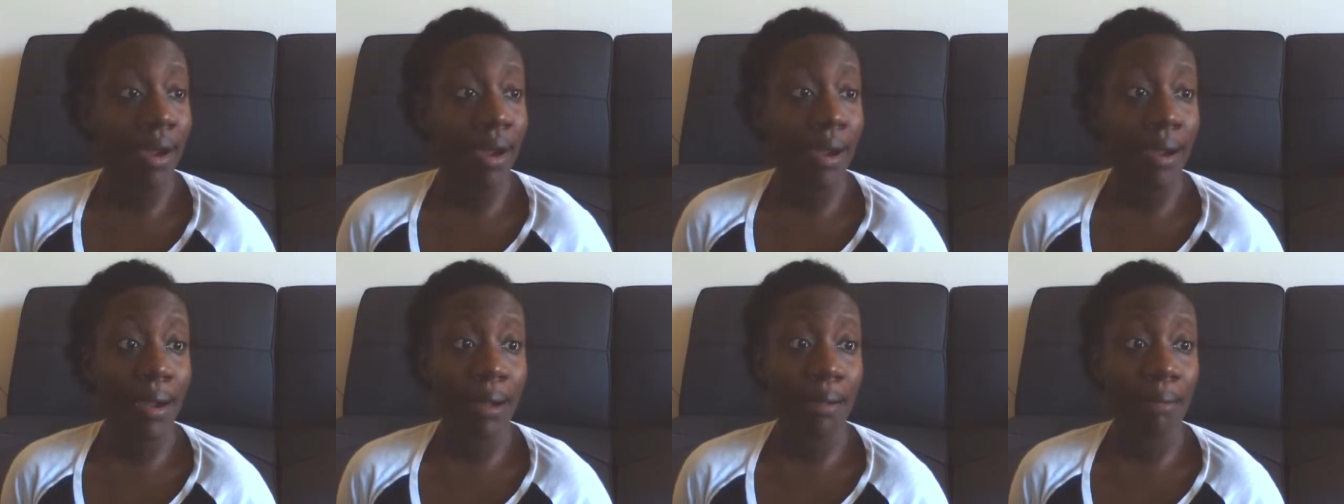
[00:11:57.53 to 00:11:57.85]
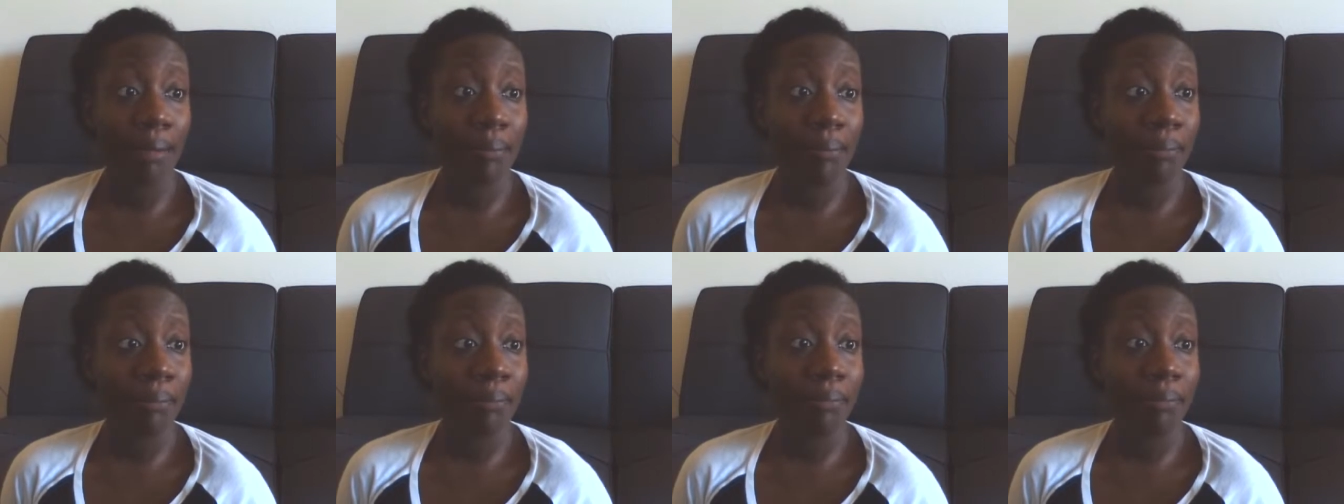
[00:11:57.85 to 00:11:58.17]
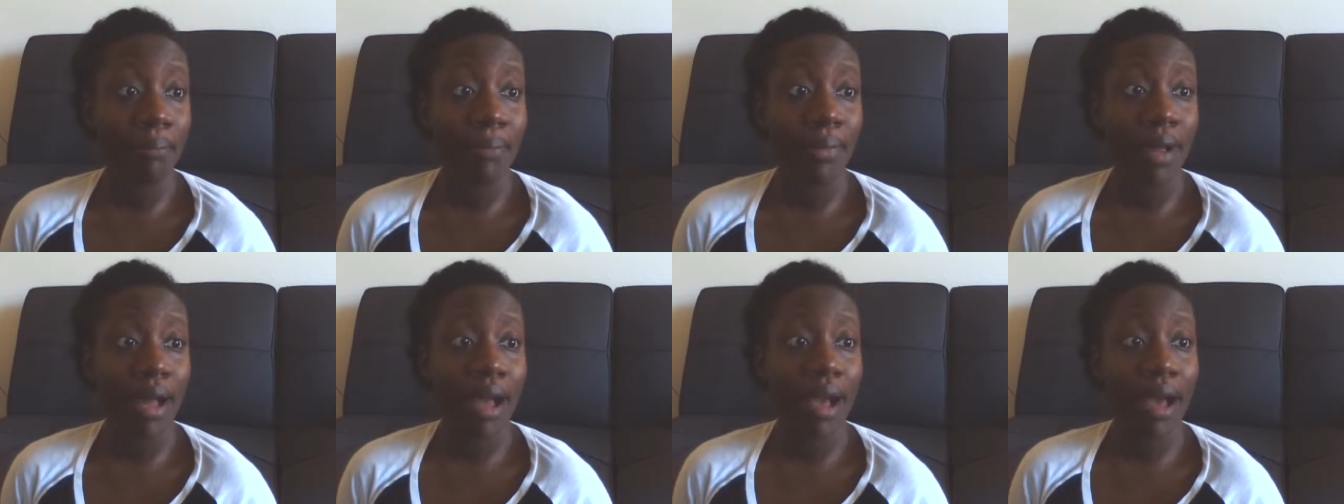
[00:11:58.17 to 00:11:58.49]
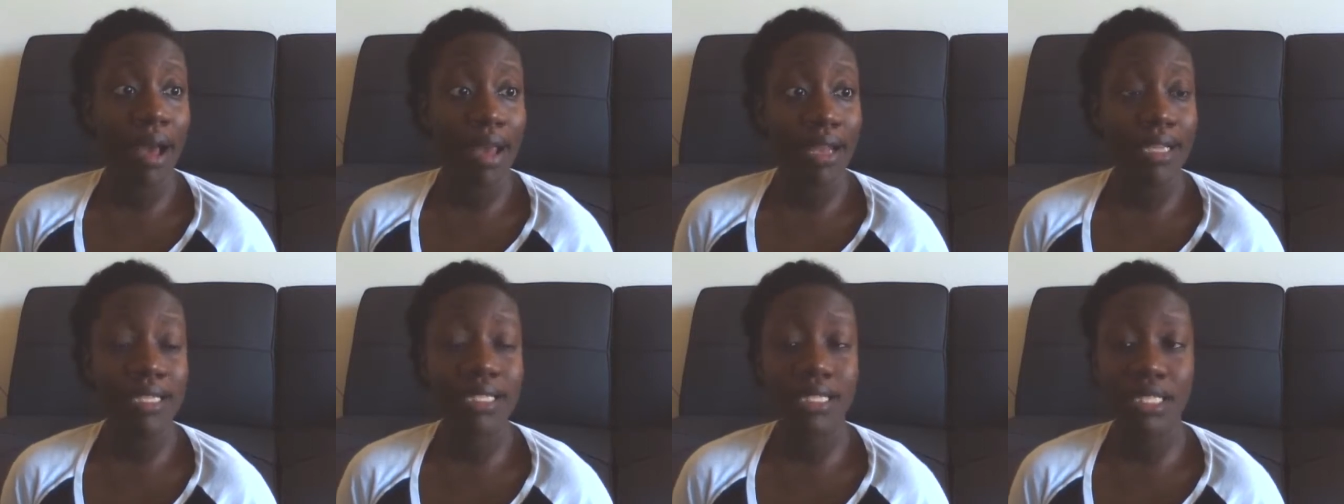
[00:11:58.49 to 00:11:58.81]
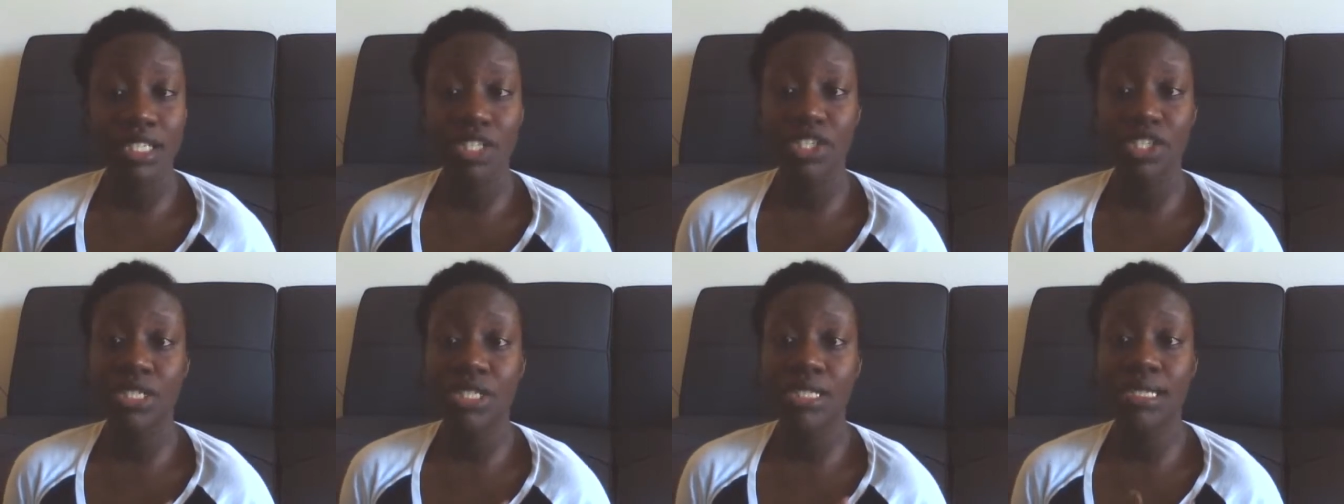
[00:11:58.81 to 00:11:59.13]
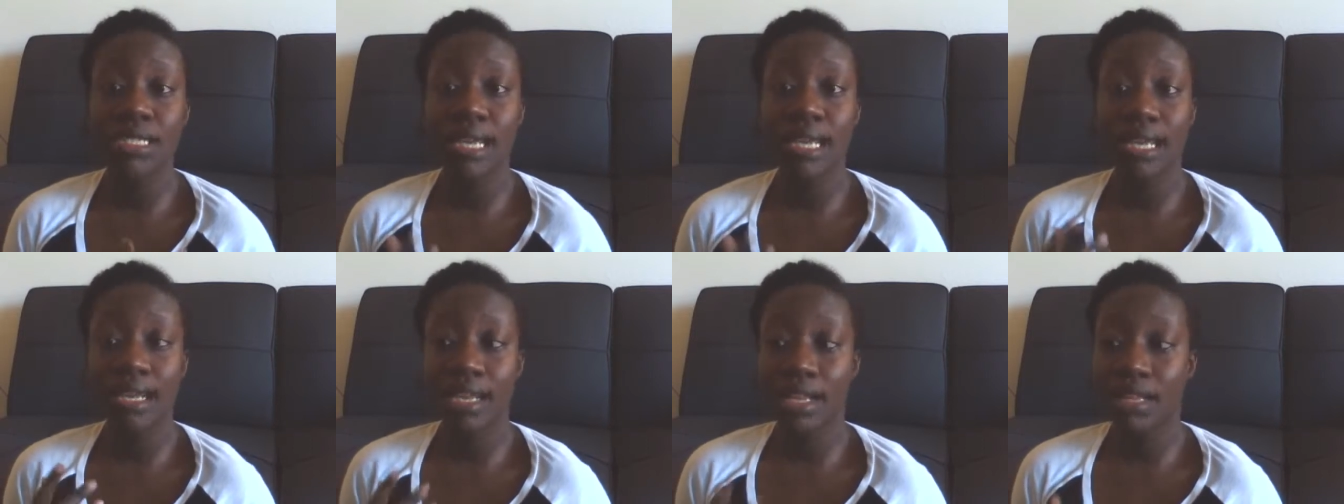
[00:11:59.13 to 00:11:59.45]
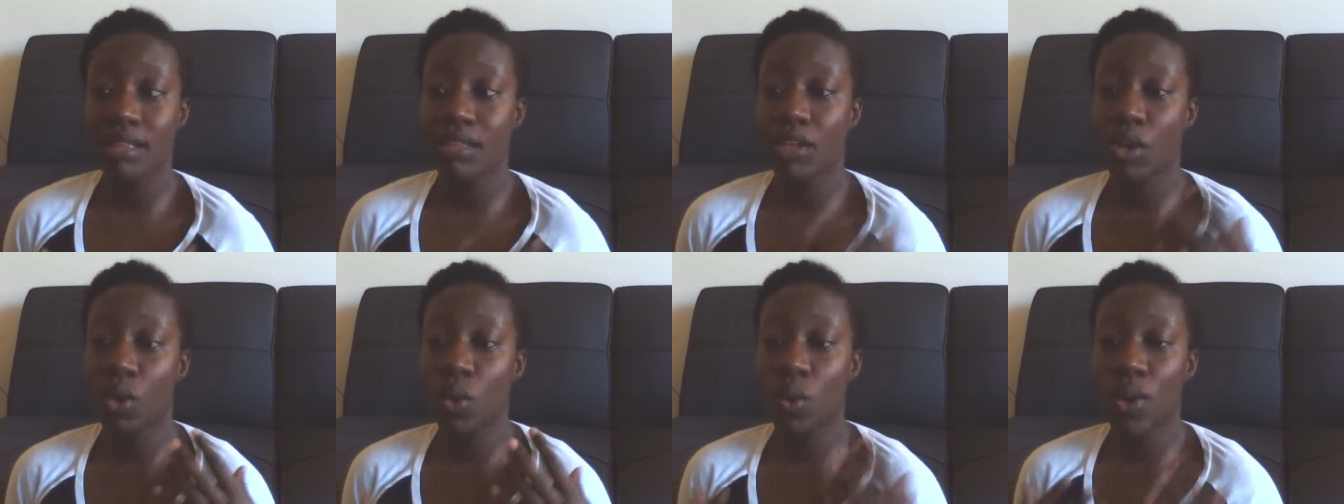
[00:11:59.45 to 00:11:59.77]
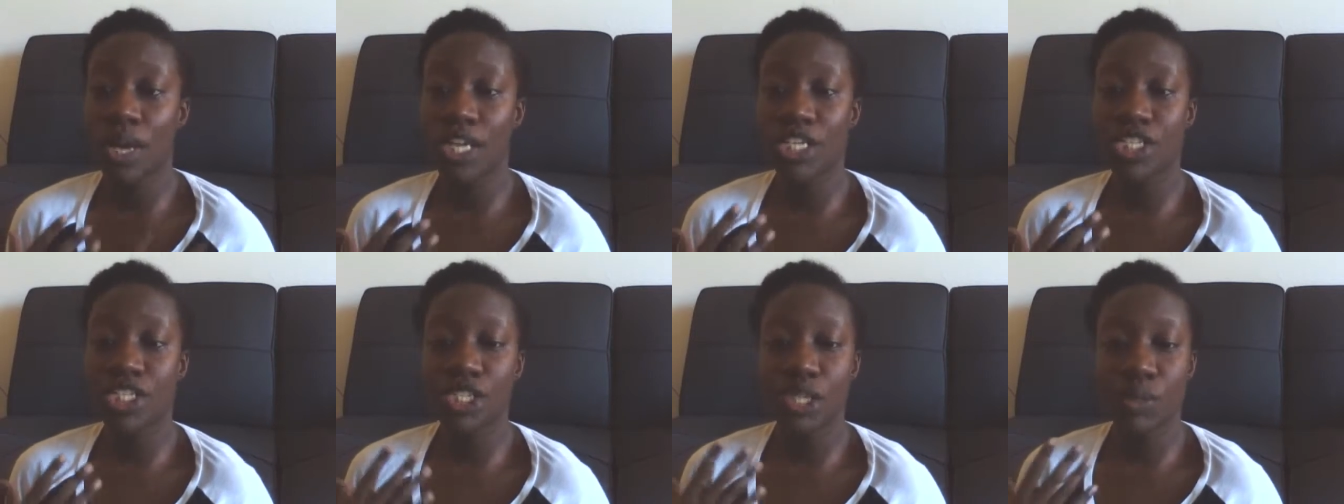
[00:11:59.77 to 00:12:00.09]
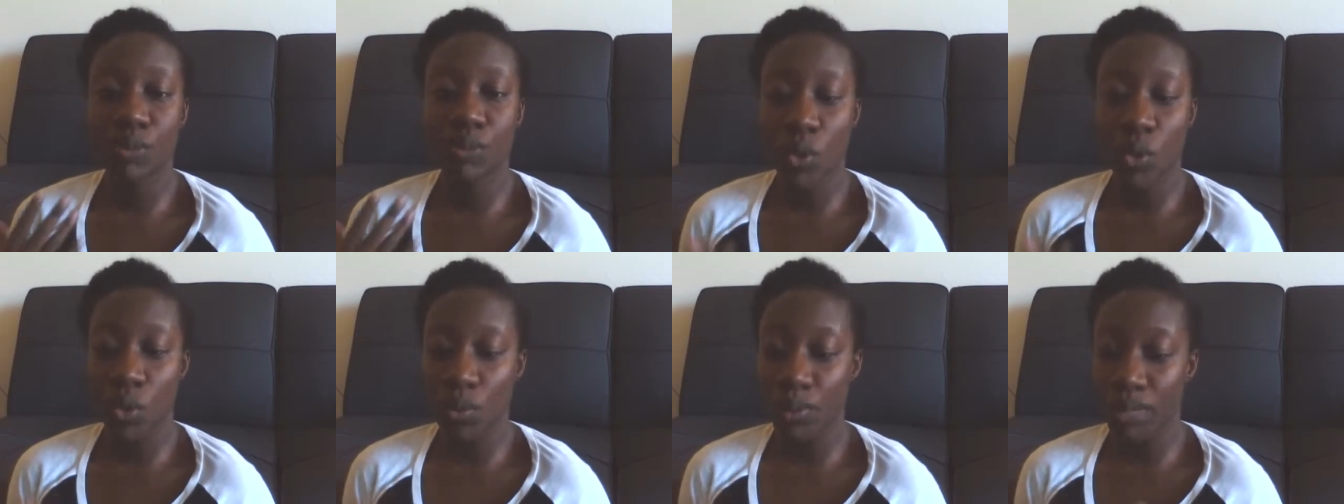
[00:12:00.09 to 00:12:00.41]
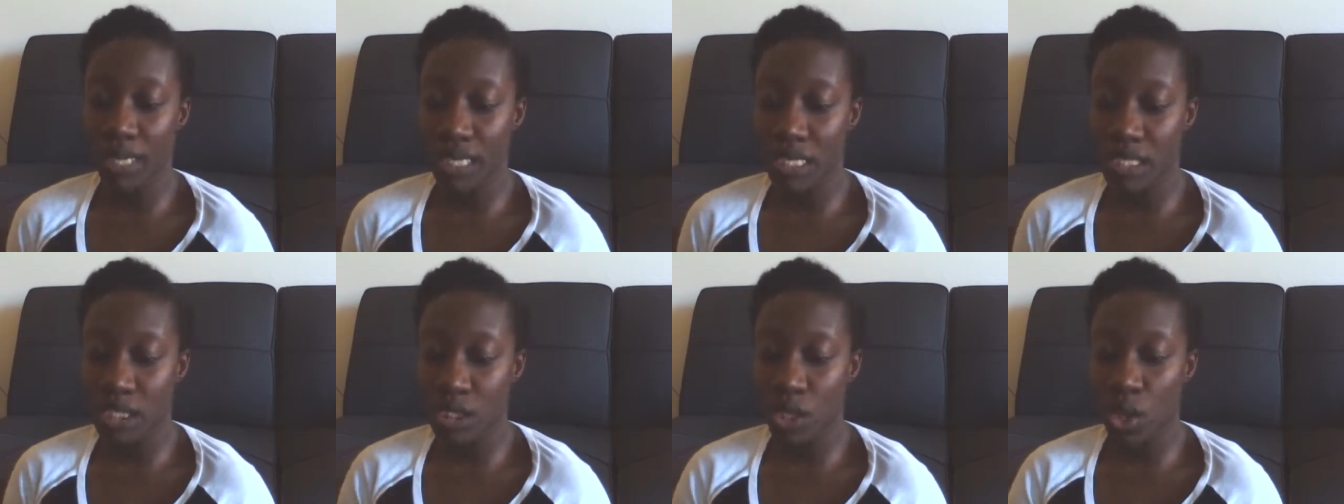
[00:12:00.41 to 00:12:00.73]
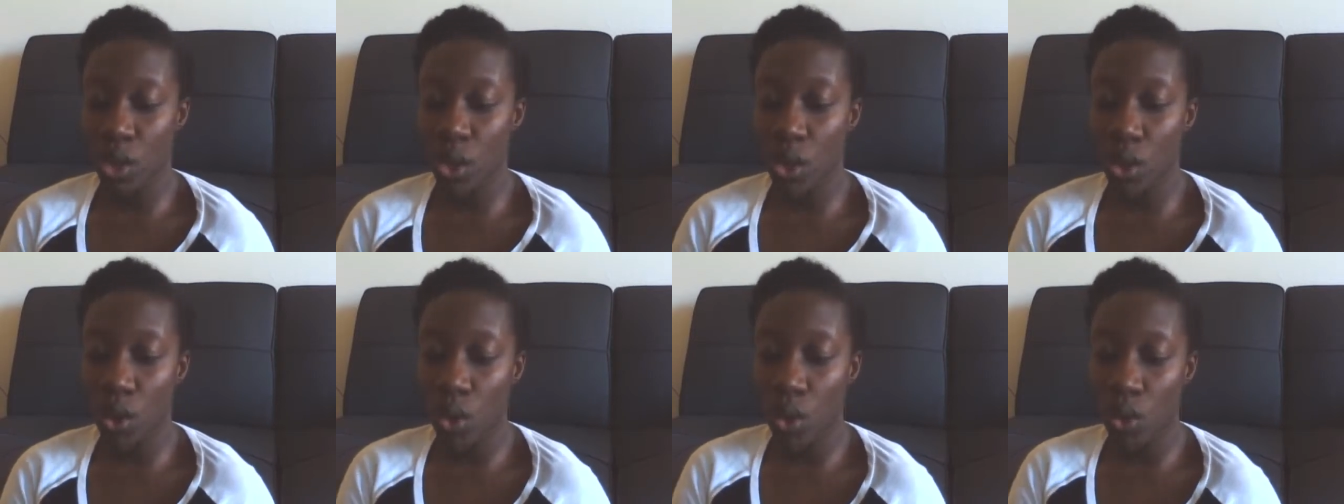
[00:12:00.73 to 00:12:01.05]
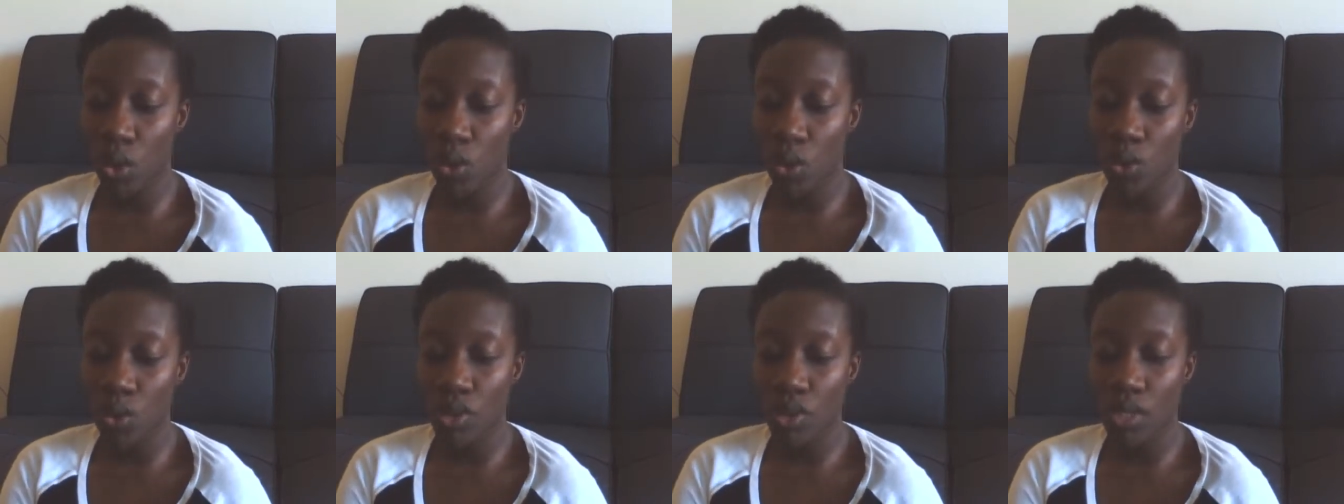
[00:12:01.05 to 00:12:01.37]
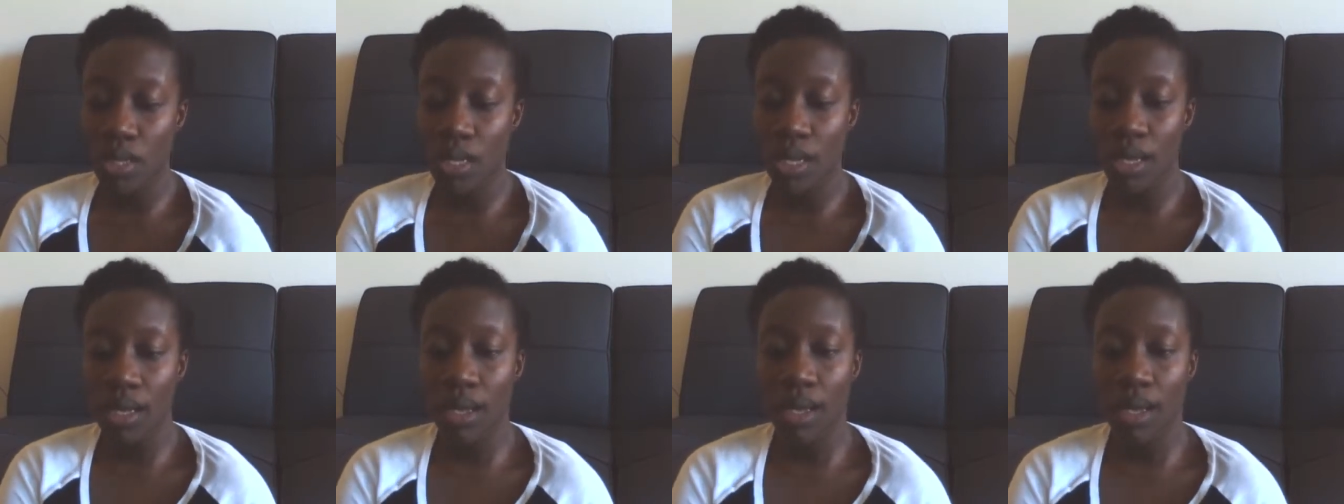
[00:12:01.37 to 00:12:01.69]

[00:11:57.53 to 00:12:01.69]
Honestly, just get in the question mode, because the whole